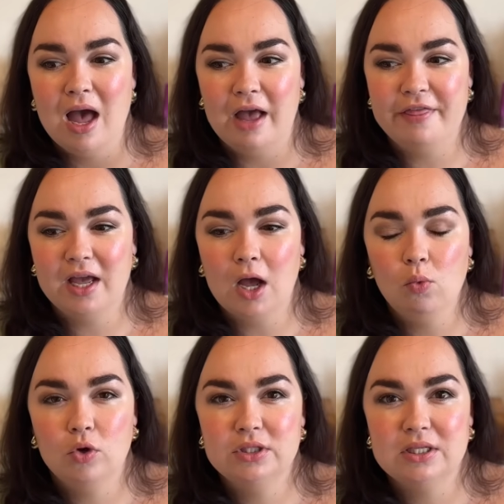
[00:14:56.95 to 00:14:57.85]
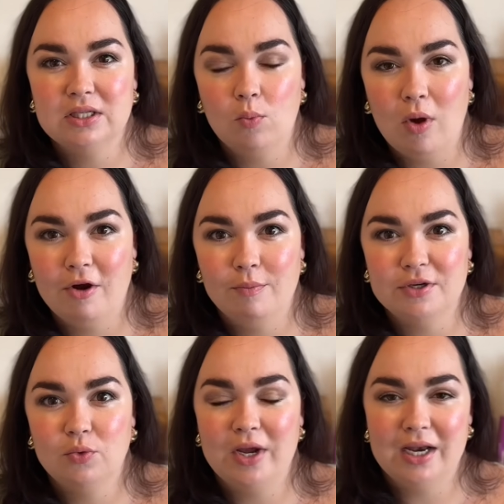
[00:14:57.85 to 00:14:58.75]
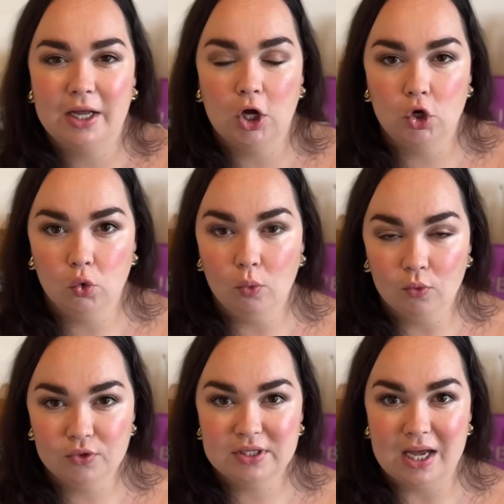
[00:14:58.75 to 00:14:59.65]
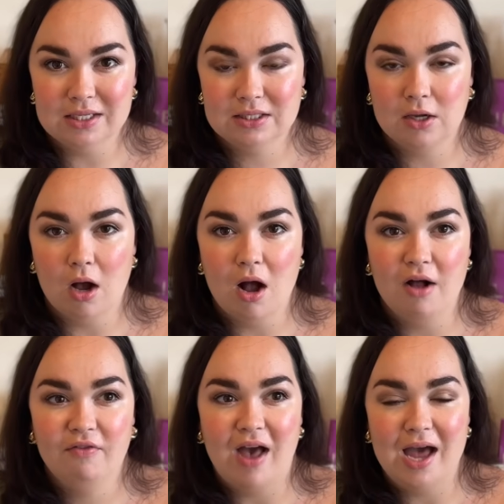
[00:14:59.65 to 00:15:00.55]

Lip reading: I think I want it somewhere in between like a normal size scarf